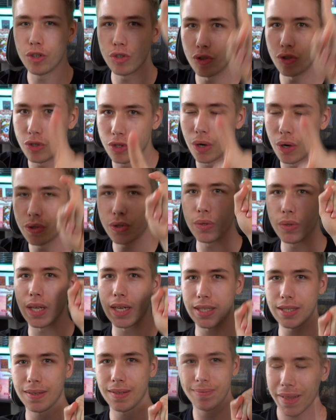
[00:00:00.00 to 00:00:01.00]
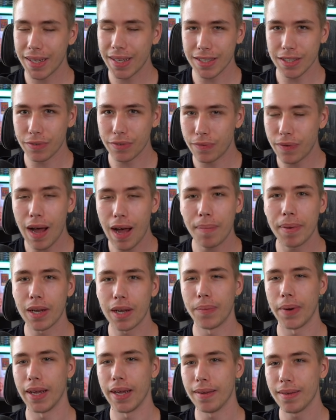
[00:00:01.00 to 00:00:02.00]
Don't do that. There's a far better
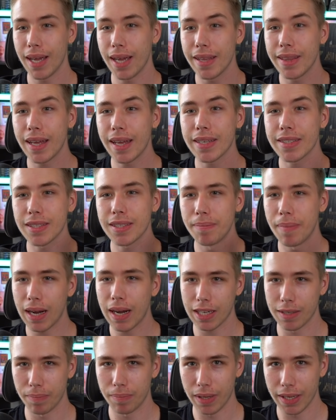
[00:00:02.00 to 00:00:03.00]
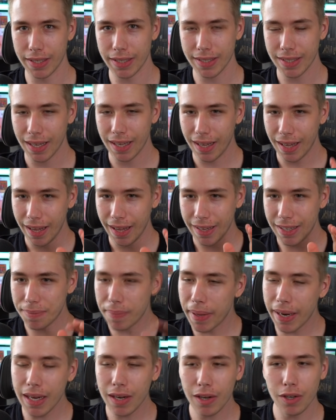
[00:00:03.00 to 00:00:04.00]
way, and that is the marketplace.
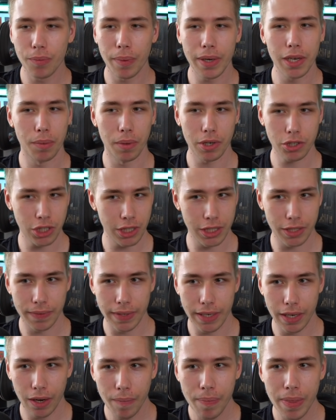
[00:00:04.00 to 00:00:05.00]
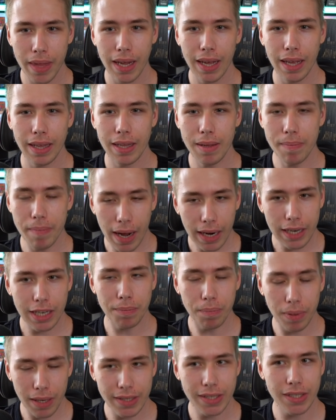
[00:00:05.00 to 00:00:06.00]
Depending on when you watch this video, the
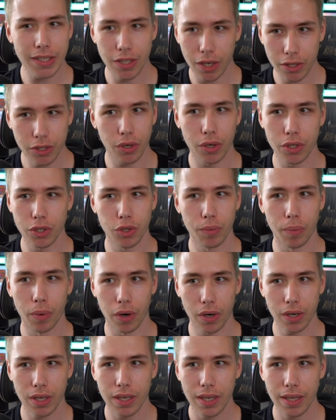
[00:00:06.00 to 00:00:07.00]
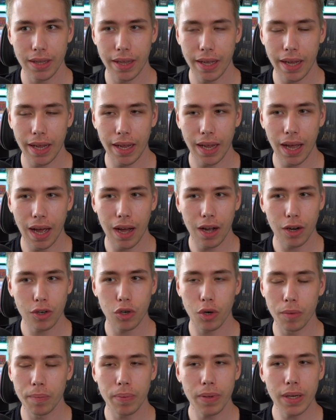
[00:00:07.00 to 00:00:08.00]
marketplace is not going to work. They are
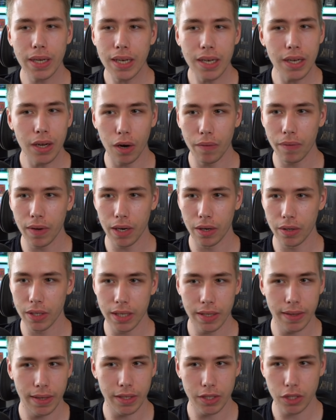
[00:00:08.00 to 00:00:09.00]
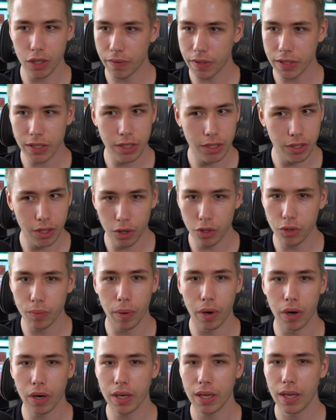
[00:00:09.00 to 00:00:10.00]
completely overloaded, their servers don't
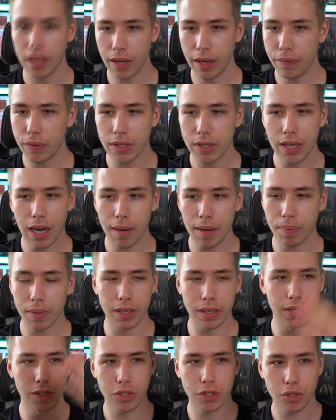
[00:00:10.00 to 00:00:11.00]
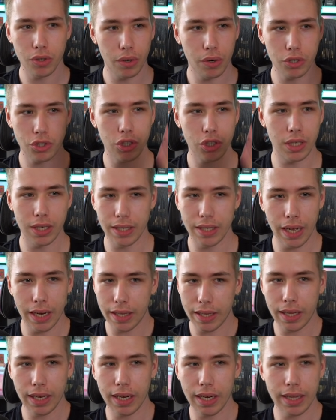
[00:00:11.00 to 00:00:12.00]
work. If you type on search and
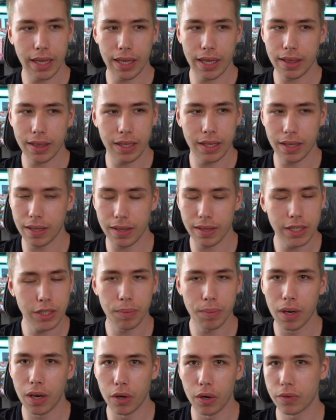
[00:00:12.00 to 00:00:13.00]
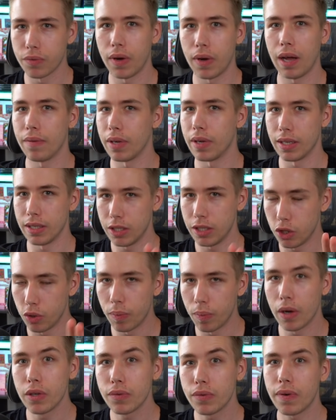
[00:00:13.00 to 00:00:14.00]
anything like that, this will load forever. You
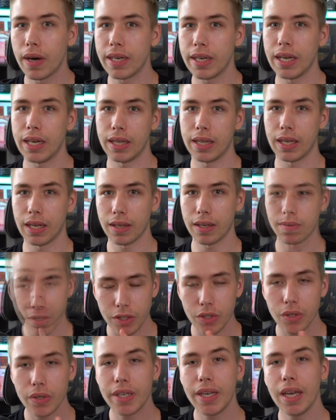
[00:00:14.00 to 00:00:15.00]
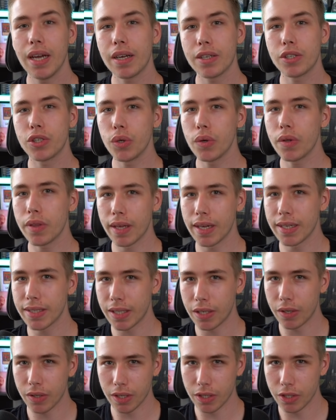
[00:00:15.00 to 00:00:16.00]
won't find anything. So here are 2 things that
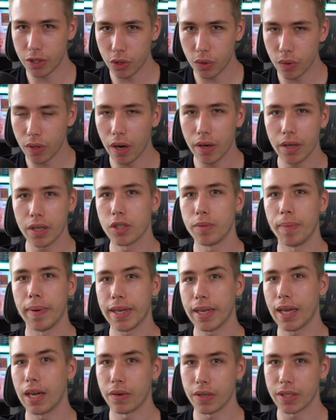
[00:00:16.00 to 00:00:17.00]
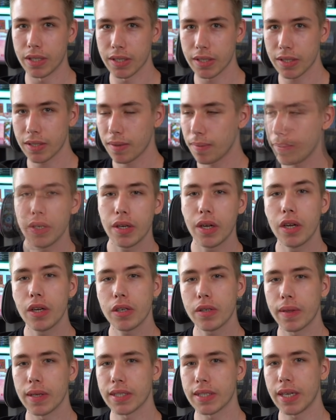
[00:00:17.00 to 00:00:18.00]
you can do in order to buy characters. You can go to
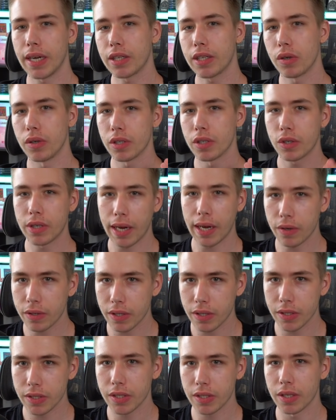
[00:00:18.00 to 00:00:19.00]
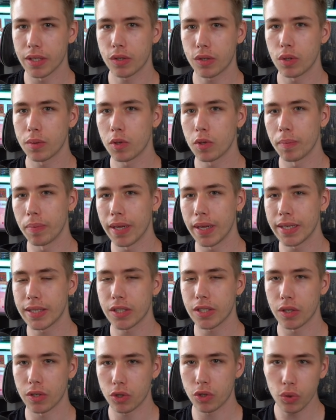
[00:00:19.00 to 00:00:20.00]
the site called
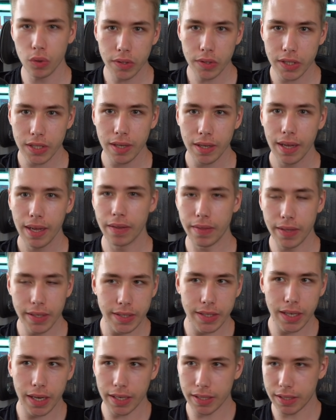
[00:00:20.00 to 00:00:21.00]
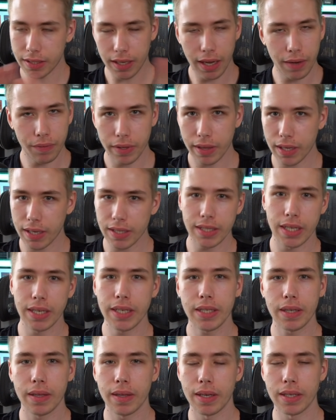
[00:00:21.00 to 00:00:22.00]
characters.cryptoblades.tools. This site, everything is linked
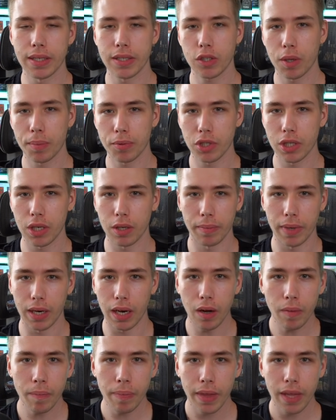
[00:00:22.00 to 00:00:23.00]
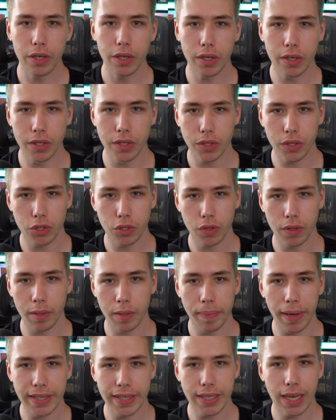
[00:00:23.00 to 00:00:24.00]
in the description down below. You can search for the
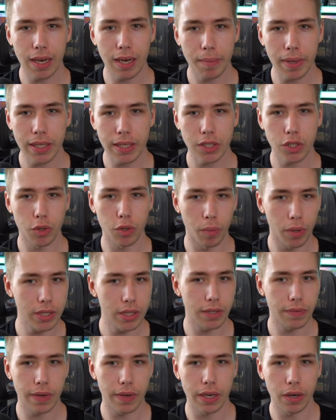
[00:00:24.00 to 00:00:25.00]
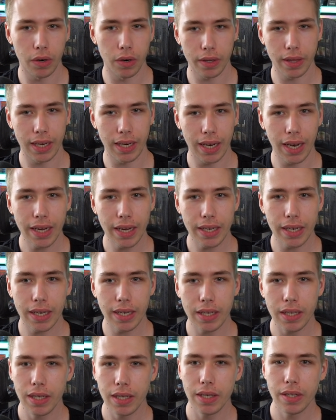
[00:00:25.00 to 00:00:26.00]
base elements, so water, fire, earth, and lightning.
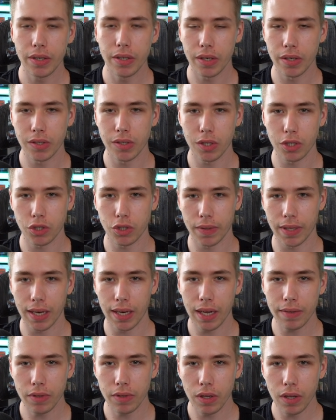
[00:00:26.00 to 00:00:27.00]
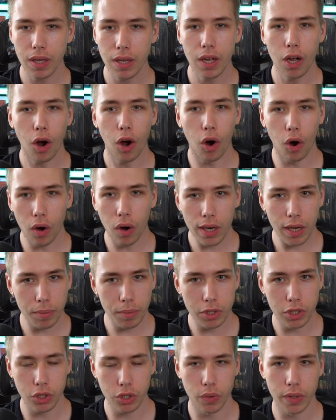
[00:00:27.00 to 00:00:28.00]
You can search for the level. All I would
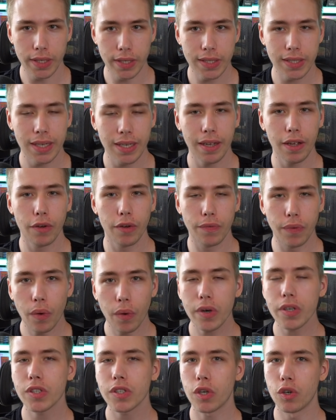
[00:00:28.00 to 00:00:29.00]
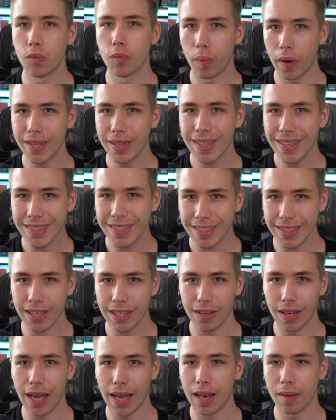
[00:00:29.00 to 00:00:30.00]
do is focus on one single
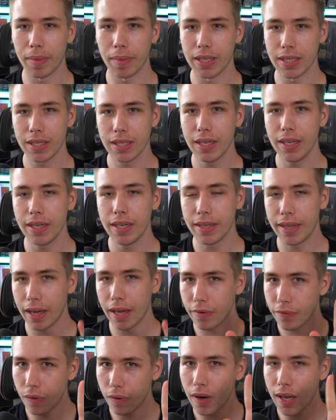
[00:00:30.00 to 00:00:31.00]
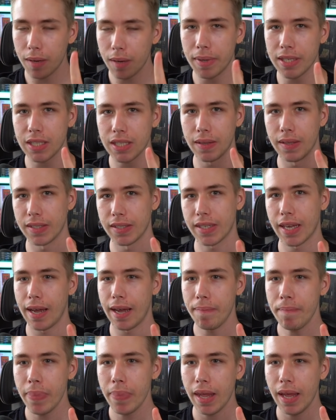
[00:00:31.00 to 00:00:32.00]
element. There are 4 elements in this
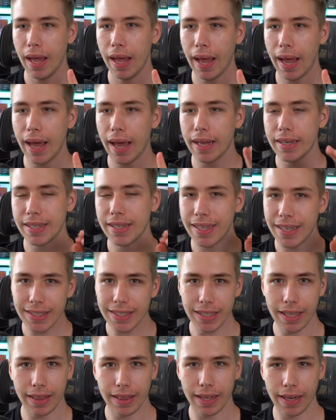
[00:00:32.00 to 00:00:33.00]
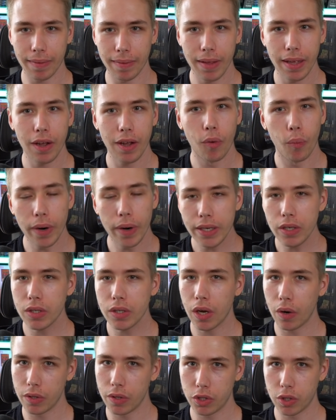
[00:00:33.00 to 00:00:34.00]
game, and here's the thing. When you
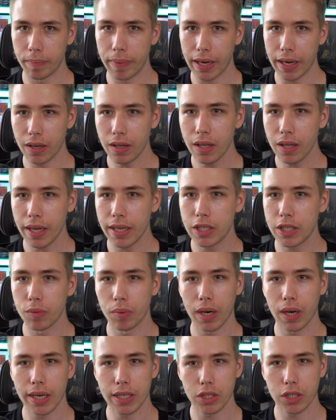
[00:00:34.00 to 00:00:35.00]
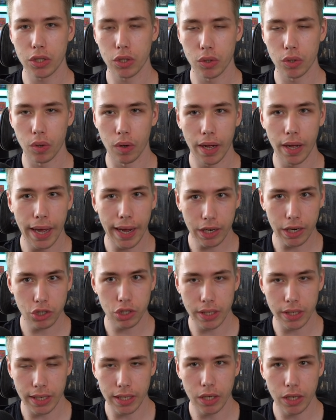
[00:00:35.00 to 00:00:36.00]
go into battle and you would like to
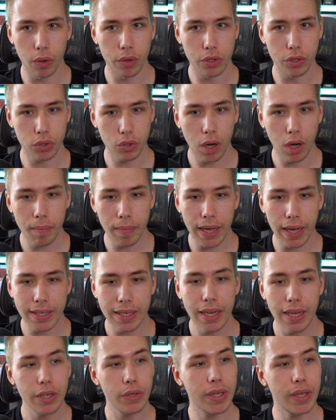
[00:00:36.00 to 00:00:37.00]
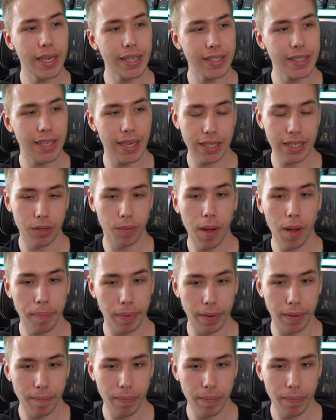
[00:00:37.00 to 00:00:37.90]
actually go into combat, you gotta select a weapon.